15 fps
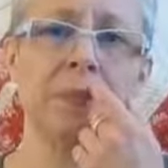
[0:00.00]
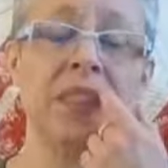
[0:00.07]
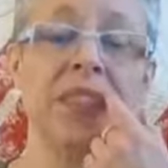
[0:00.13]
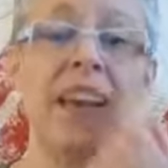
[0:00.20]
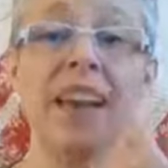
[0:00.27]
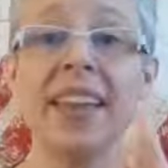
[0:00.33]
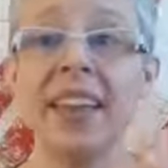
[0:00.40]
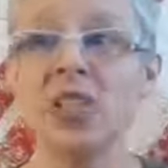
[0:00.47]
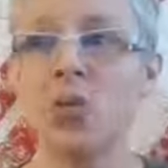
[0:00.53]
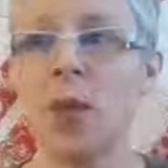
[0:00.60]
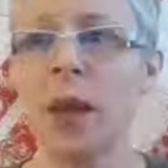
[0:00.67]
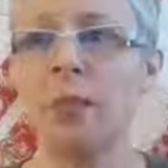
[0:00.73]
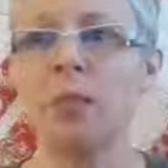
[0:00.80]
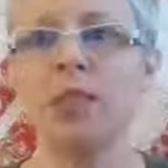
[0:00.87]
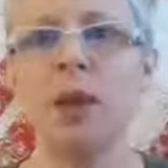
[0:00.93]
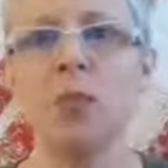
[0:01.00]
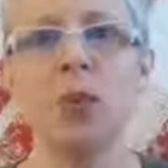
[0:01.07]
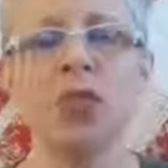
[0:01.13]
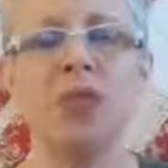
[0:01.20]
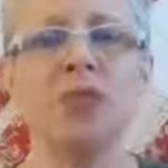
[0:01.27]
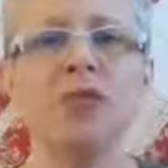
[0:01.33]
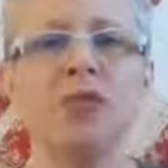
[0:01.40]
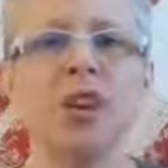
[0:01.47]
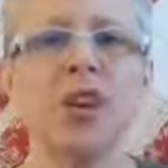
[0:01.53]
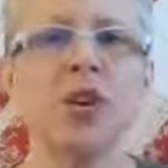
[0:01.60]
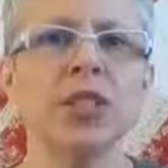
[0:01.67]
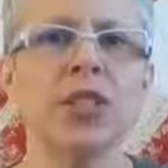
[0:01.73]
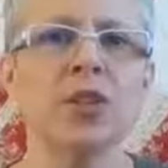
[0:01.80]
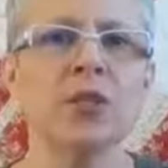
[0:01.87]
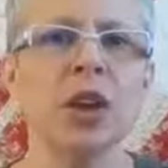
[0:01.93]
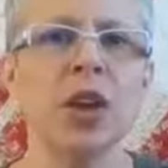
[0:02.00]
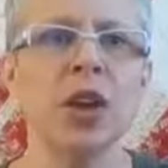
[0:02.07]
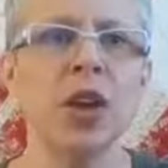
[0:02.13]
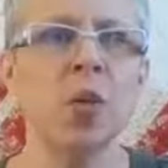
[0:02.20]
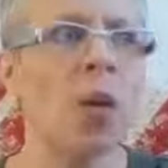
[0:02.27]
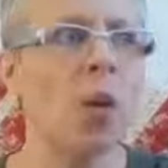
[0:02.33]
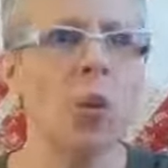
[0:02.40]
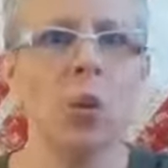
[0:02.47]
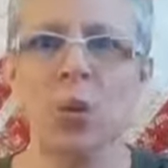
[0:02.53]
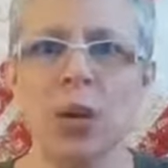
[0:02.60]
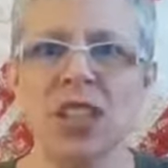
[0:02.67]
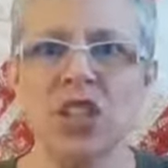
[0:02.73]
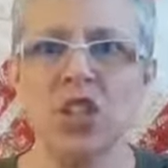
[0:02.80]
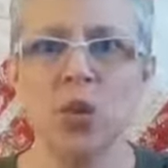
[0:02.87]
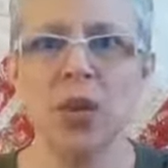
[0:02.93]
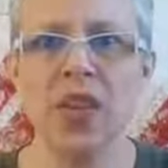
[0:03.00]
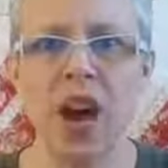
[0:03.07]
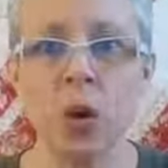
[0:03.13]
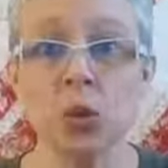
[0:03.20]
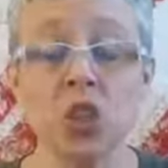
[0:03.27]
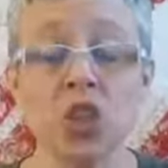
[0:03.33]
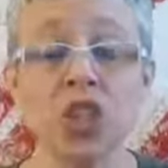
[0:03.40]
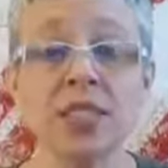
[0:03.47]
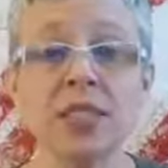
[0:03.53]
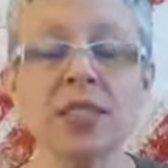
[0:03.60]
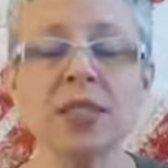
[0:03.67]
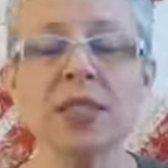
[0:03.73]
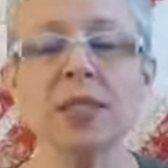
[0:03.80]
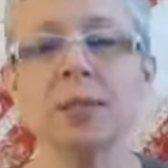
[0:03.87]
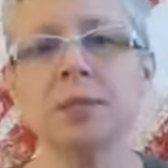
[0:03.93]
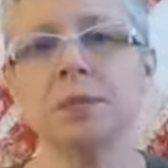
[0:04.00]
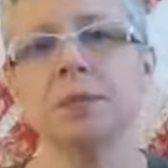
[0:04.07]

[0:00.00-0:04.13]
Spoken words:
That gets ramped up with the fears of what would we do without Jesus?